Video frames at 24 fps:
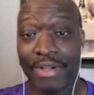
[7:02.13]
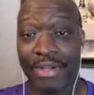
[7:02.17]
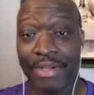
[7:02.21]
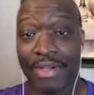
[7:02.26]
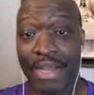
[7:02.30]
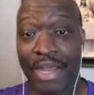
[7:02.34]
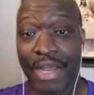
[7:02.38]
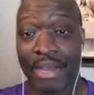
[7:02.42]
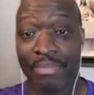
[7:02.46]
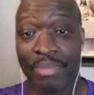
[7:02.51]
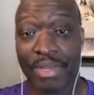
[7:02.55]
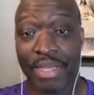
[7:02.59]

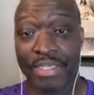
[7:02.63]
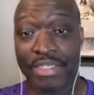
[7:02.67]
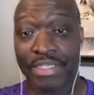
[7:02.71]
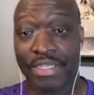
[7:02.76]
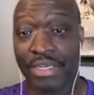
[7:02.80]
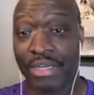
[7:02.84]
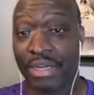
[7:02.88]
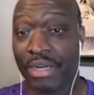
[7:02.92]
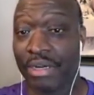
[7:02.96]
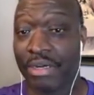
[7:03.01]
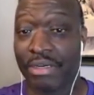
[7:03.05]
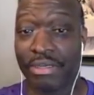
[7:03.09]
God bless you,
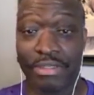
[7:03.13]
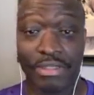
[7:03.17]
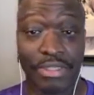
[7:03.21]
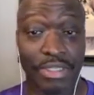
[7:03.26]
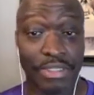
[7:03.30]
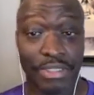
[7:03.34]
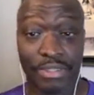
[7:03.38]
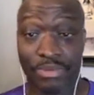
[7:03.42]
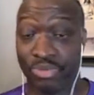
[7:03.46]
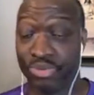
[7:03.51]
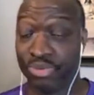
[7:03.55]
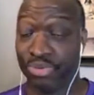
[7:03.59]
girl,
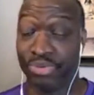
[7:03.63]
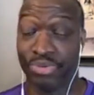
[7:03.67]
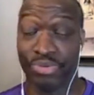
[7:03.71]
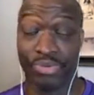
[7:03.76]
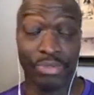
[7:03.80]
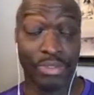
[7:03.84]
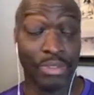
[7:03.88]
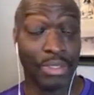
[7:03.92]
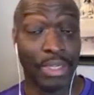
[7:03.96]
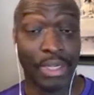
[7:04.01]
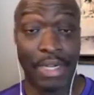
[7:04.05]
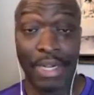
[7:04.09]
because
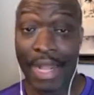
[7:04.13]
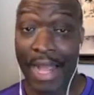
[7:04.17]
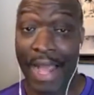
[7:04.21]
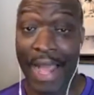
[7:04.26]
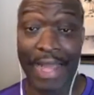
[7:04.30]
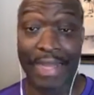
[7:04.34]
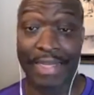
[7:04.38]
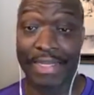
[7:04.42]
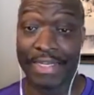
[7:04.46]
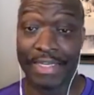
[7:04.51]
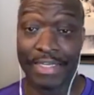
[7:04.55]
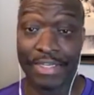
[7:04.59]

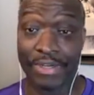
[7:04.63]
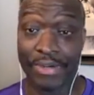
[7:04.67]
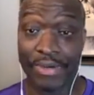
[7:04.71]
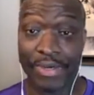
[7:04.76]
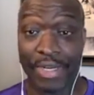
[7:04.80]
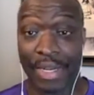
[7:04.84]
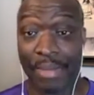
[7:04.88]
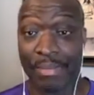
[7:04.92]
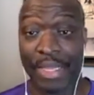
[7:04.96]
I couldn't do it.